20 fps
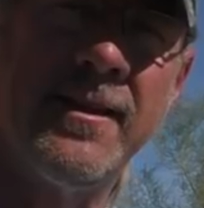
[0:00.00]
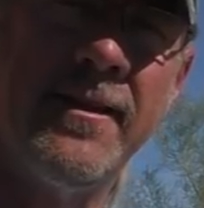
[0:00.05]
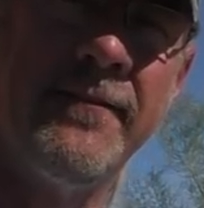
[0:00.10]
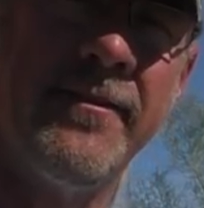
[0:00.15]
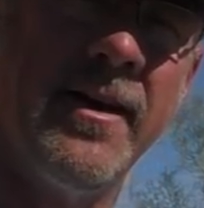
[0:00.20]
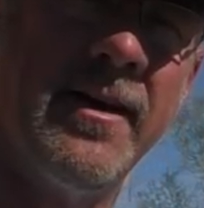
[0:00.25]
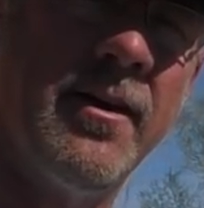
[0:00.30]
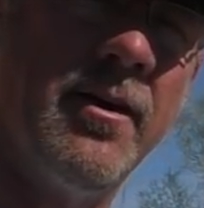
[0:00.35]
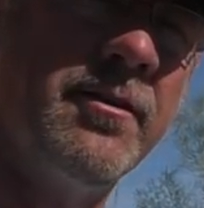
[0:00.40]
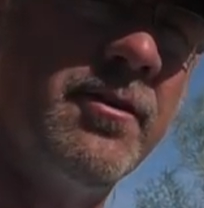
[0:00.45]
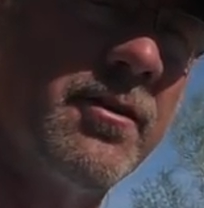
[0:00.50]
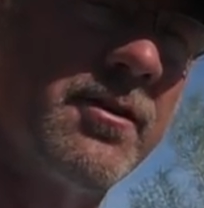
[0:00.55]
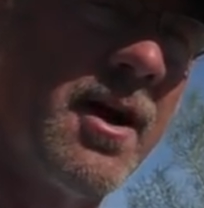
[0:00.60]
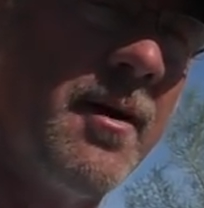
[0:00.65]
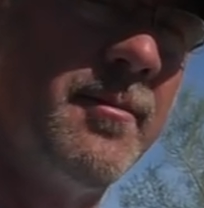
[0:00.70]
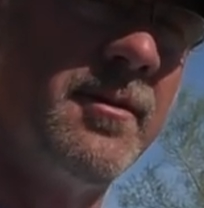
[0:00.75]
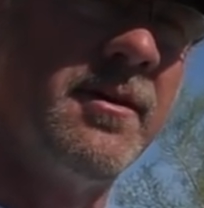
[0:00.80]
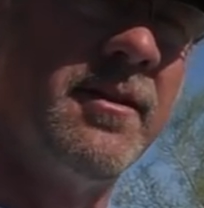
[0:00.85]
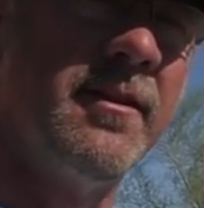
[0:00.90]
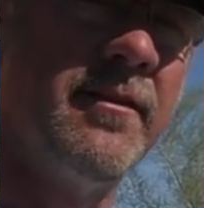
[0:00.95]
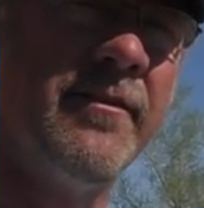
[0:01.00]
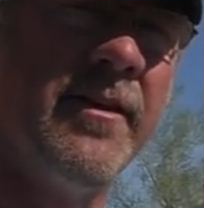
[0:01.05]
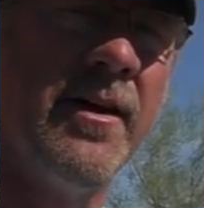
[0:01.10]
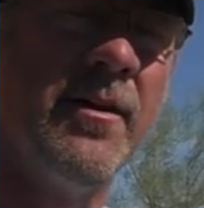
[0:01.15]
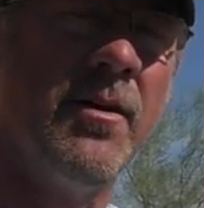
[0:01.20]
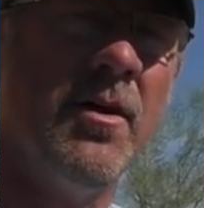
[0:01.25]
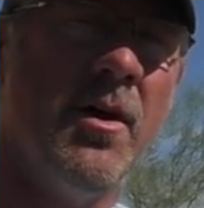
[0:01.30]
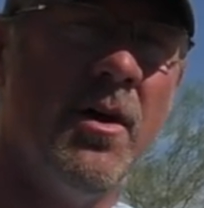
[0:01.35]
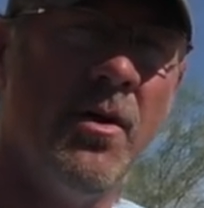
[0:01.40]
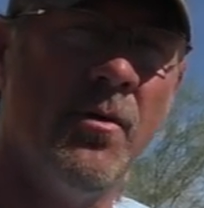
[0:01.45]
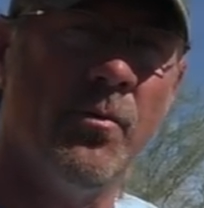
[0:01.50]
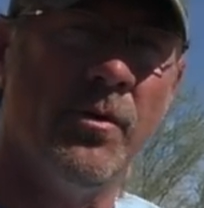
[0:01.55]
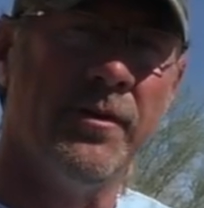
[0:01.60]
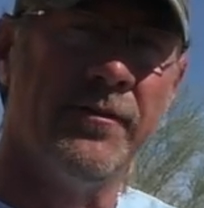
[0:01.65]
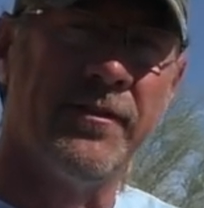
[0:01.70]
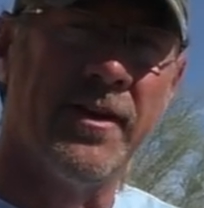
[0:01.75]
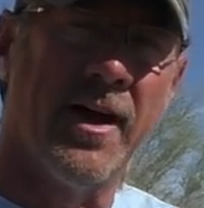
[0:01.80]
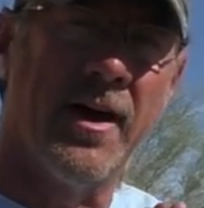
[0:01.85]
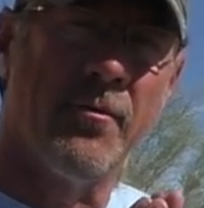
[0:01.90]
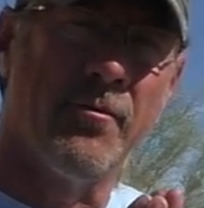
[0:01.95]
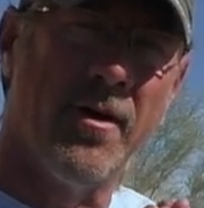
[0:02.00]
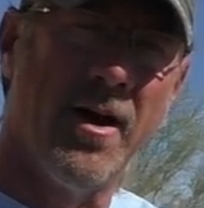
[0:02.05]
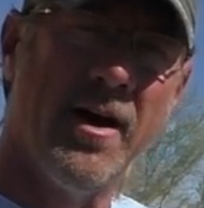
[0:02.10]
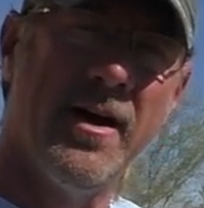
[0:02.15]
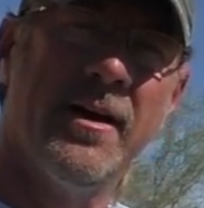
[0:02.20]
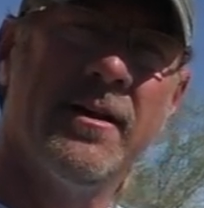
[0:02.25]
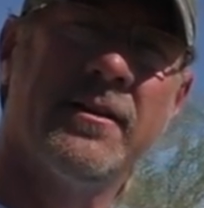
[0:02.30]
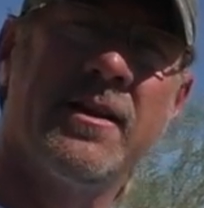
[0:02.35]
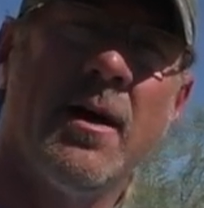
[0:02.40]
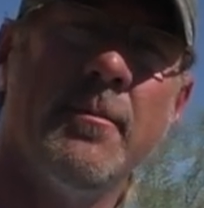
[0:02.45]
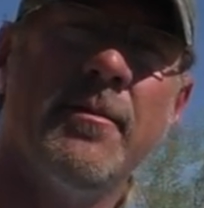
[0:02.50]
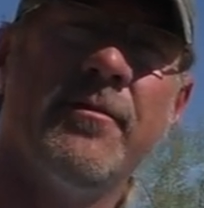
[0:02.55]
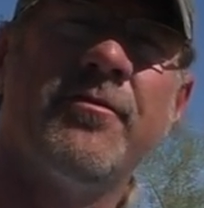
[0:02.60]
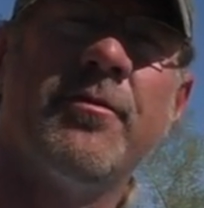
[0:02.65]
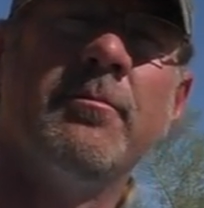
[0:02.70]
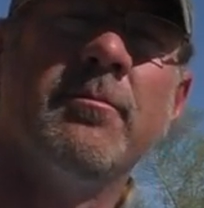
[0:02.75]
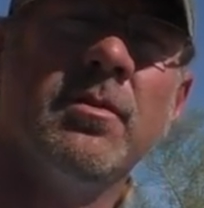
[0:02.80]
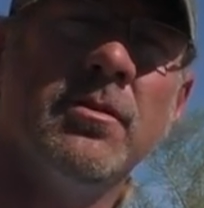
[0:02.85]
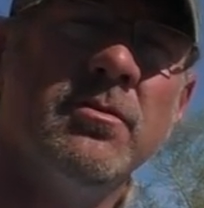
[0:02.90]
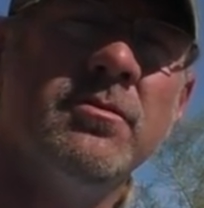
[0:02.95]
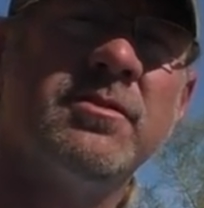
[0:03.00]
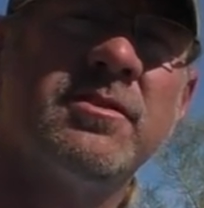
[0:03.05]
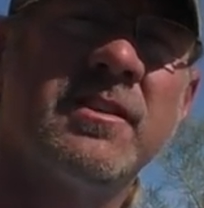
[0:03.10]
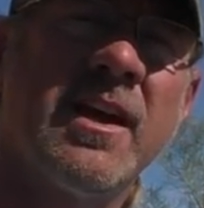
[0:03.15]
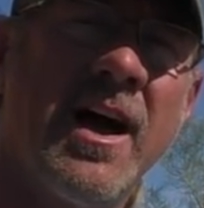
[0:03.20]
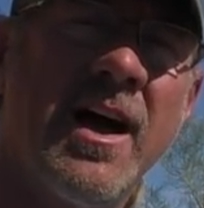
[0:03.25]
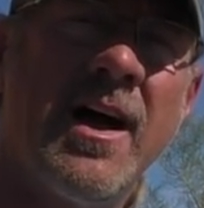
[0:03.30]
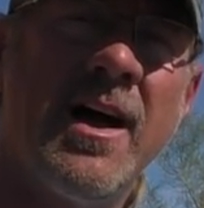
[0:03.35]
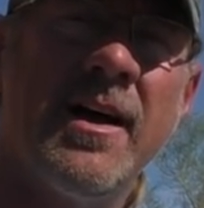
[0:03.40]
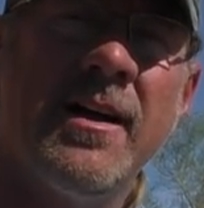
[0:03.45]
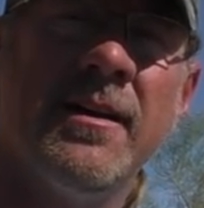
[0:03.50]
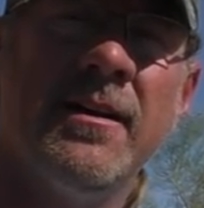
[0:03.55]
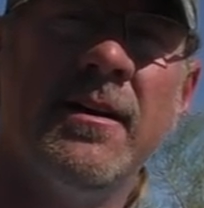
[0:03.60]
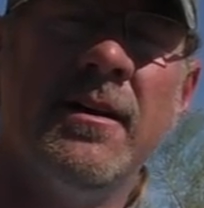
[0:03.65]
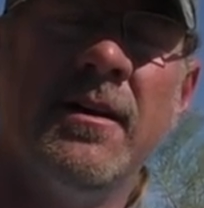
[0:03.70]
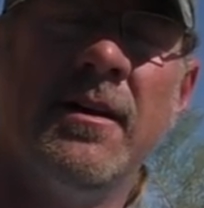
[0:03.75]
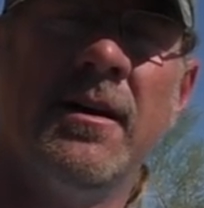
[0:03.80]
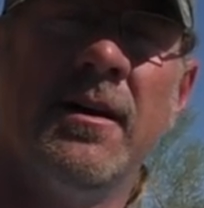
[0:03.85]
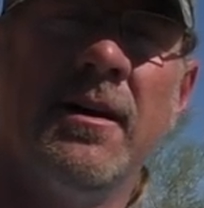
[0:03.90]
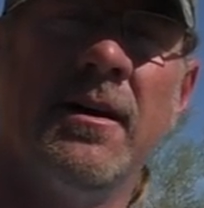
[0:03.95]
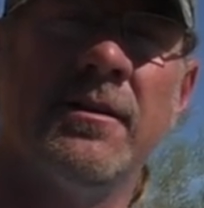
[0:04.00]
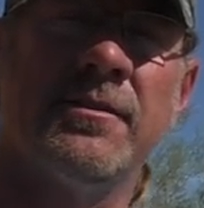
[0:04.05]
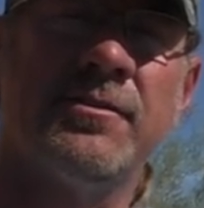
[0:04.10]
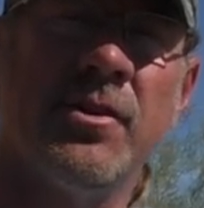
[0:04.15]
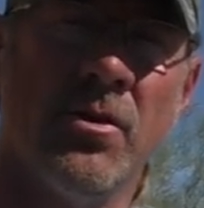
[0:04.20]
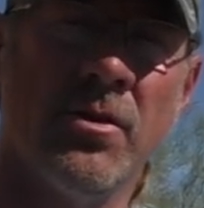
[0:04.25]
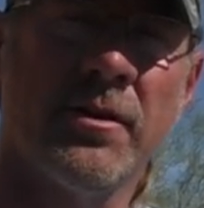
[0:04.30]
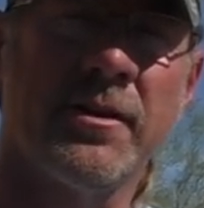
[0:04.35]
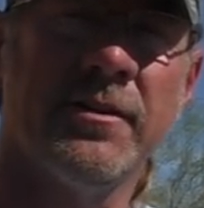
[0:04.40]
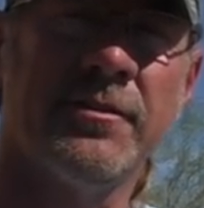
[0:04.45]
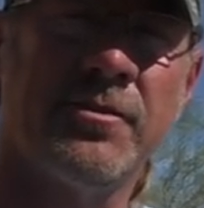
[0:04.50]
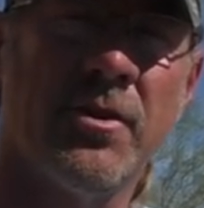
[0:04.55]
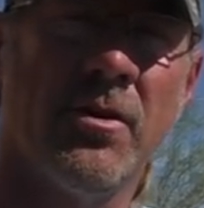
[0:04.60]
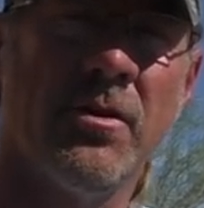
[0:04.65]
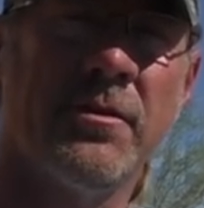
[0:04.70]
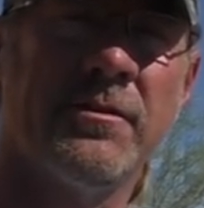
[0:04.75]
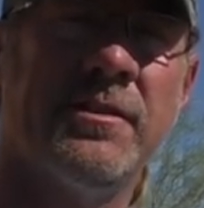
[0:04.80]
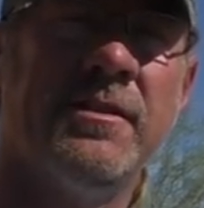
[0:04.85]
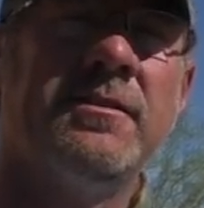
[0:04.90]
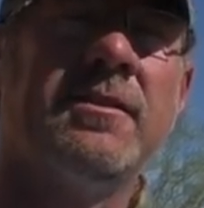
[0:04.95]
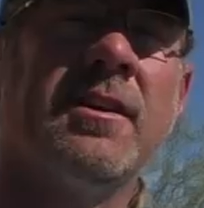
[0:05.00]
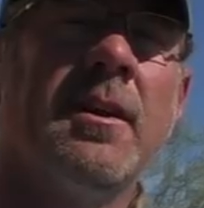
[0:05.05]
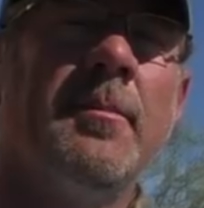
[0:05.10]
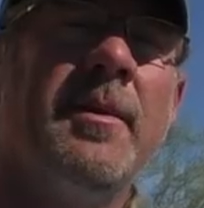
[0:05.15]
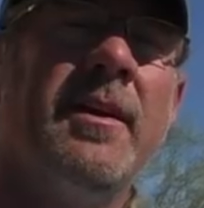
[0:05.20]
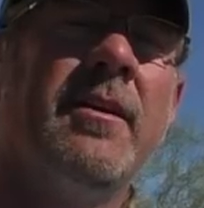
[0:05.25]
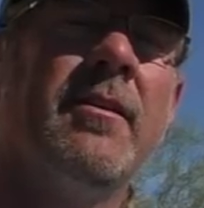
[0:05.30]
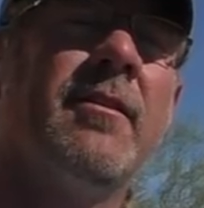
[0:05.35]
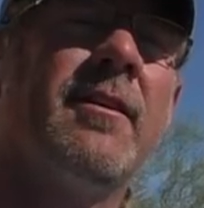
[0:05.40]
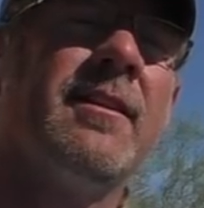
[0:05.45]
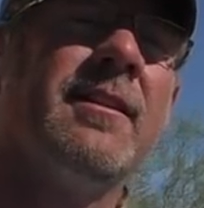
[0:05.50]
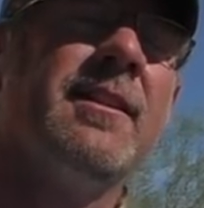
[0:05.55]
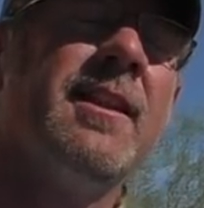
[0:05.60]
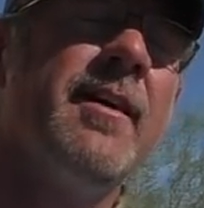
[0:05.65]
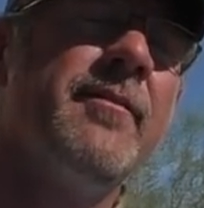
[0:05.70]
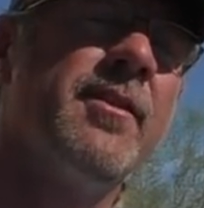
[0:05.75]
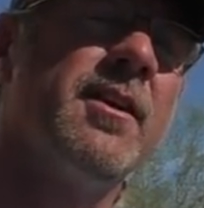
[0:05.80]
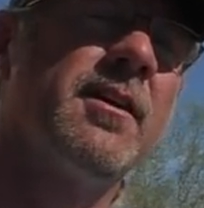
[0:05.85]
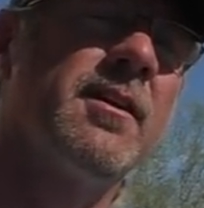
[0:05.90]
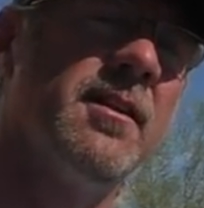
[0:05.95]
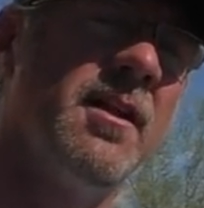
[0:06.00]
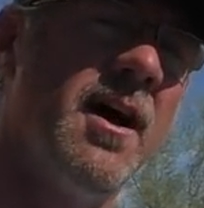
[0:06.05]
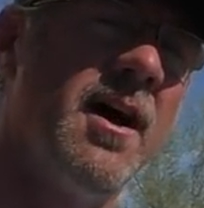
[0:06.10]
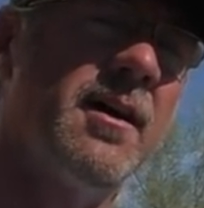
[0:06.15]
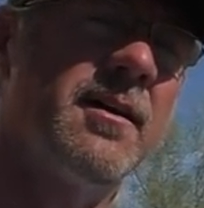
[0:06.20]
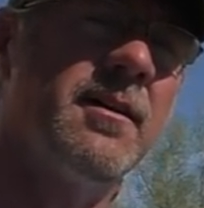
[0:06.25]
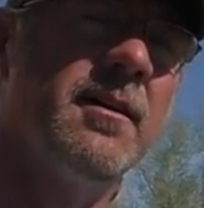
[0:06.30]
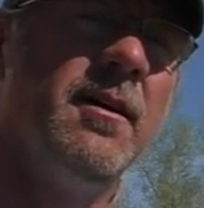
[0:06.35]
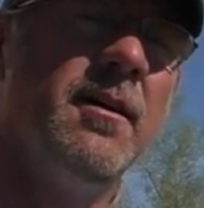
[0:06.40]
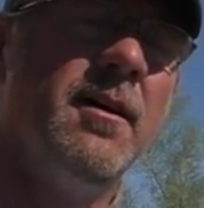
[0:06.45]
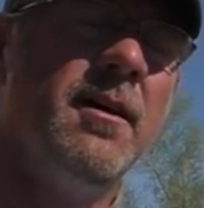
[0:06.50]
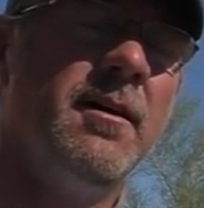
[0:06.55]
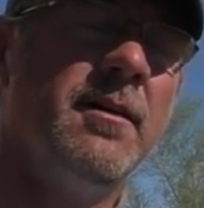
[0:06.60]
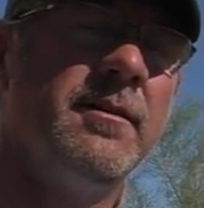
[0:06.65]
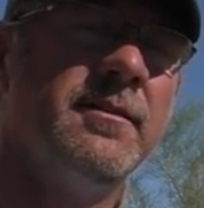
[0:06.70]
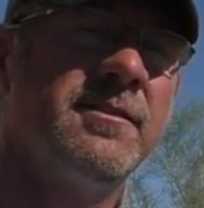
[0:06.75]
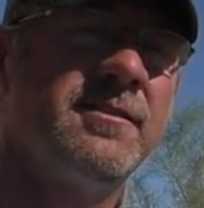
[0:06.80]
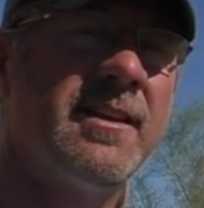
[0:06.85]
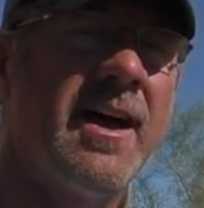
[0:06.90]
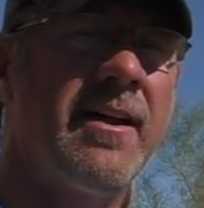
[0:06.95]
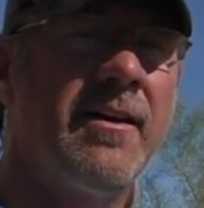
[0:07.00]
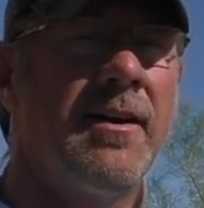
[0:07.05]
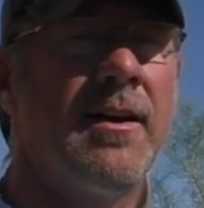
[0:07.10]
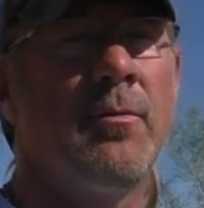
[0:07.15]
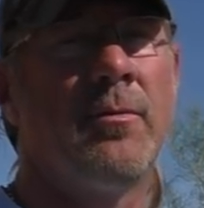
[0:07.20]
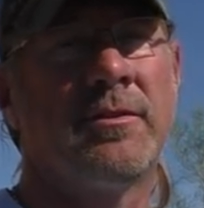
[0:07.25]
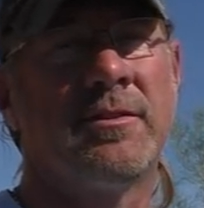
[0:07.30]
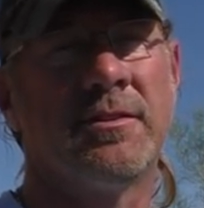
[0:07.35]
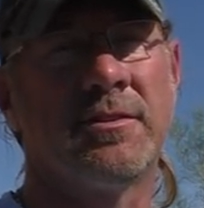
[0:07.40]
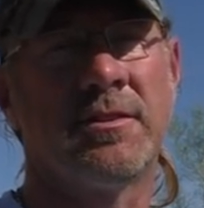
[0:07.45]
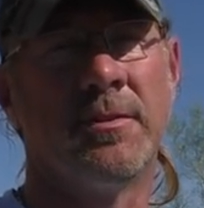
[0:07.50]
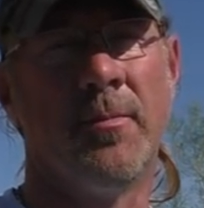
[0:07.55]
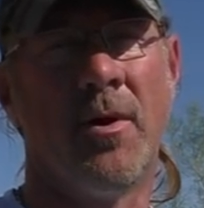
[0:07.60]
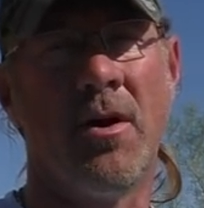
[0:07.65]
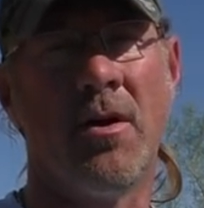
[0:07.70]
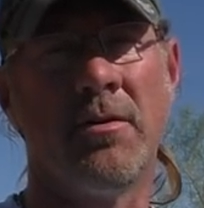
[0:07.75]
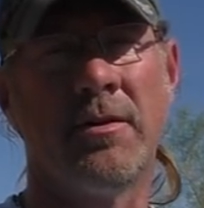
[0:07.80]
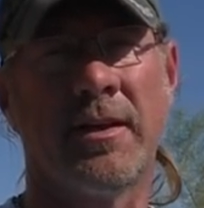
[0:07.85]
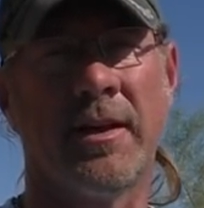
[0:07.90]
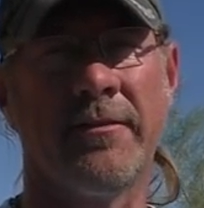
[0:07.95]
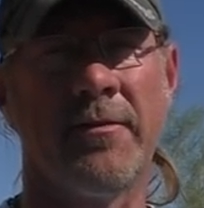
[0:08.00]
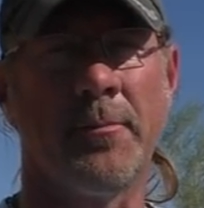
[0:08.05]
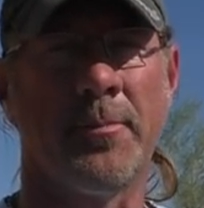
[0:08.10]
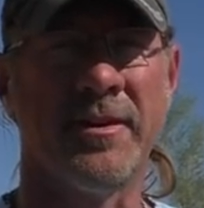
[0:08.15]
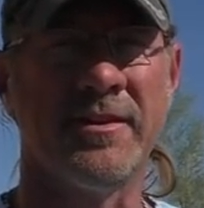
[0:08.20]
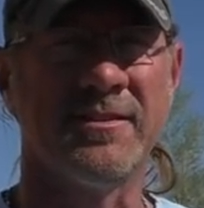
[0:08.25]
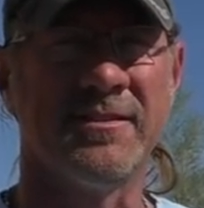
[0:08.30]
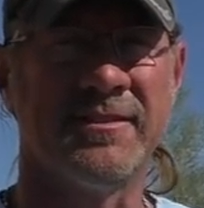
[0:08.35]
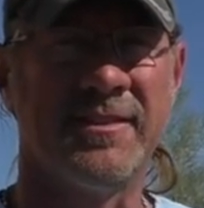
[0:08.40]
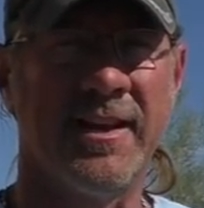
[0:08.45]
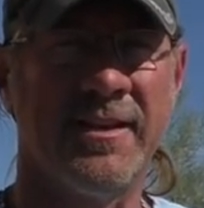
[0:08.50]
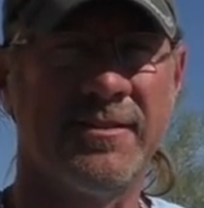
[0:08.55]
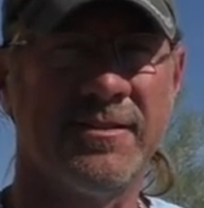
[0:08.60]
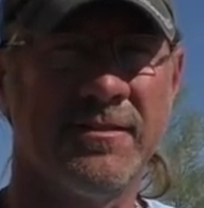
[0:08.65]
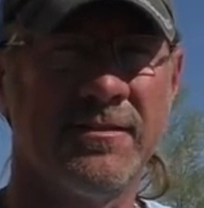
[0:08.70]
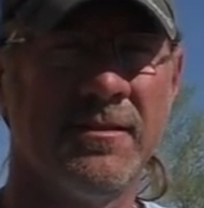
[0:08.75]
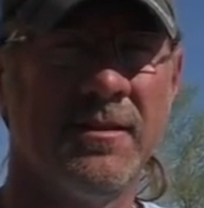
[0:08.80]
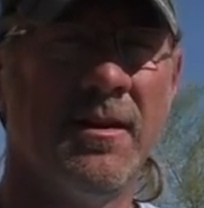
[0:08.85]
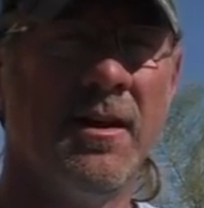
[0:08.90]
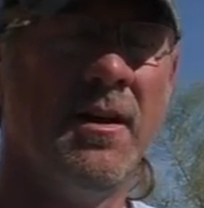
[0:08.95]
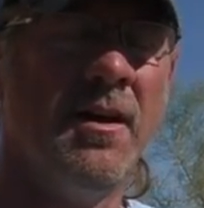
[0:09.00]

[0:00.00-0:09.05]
the event or you're coming to the event, we've got Ryan coming from Blue Sky uh, Solar Controllers. He's going to be here at eleven o'clock on Saturday, which is tomorrow, to give a presentation